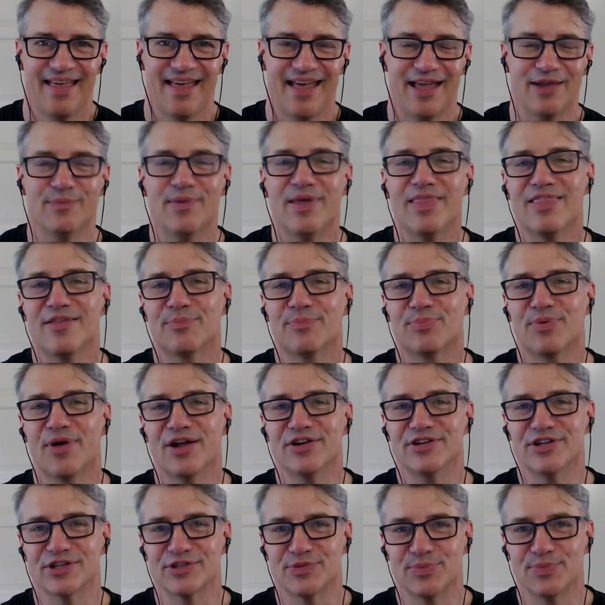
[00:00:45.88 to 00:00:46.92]
And when the
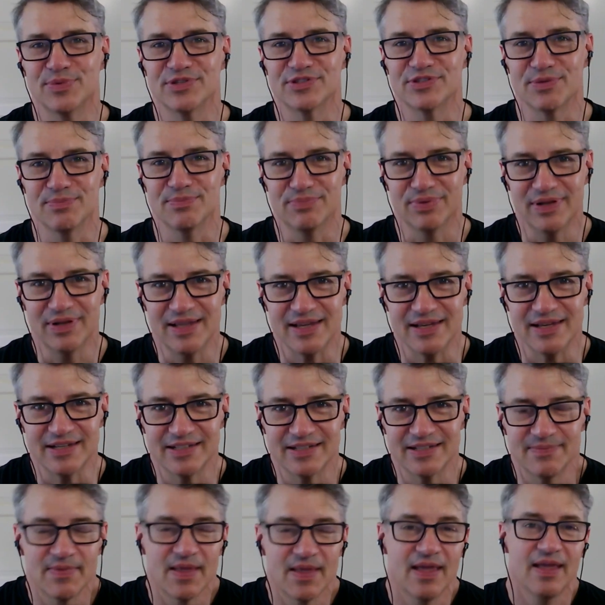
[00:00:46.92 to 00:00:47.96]
project was
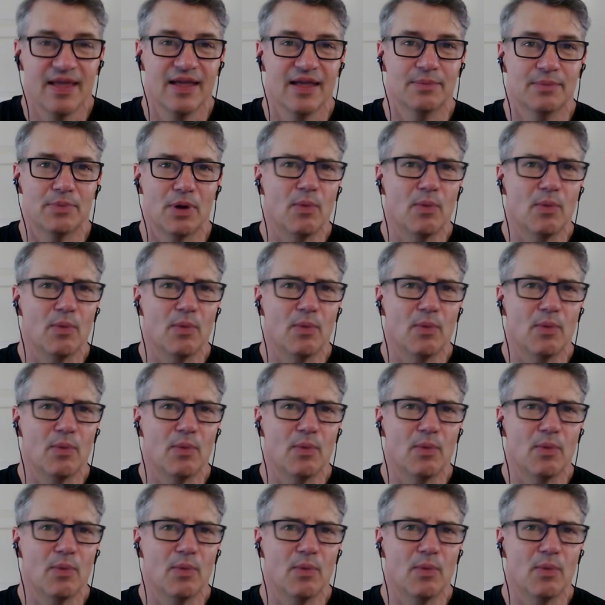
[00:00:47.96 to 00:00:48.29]
complete, my